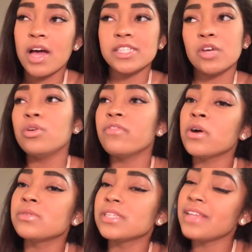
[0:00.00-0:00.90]
I said, "Who the
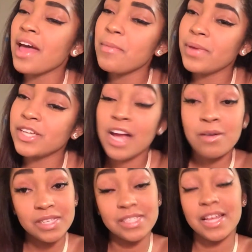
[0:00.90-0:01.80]
fuck was a sad bitch? I
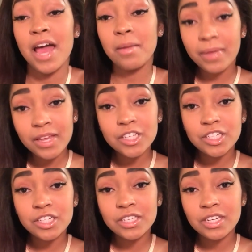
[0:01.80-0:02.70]
was a side
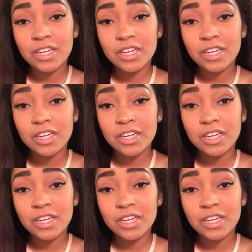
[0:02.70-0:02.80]
bitch.